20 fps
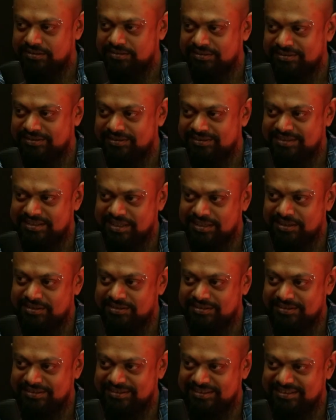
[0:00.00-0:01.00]
when Sing- it
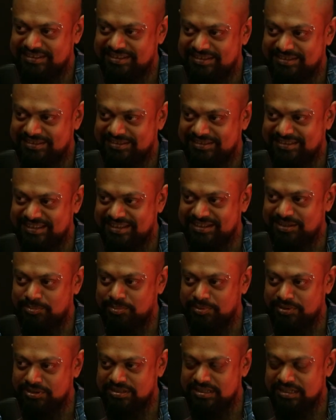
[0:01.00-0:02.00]
comes. Singapore
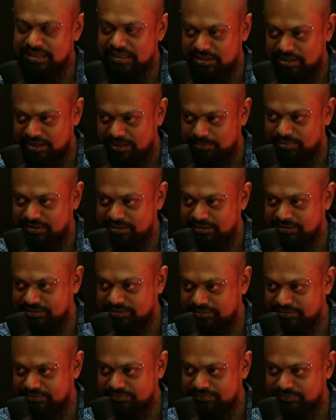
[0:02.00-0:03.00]
huh? chili crab.
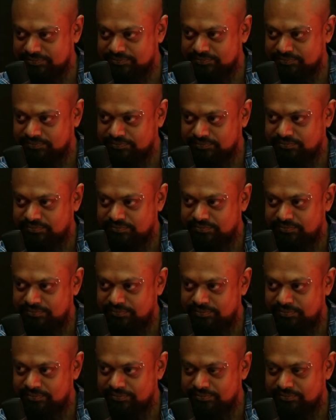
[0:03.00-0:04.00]
Yes, I'll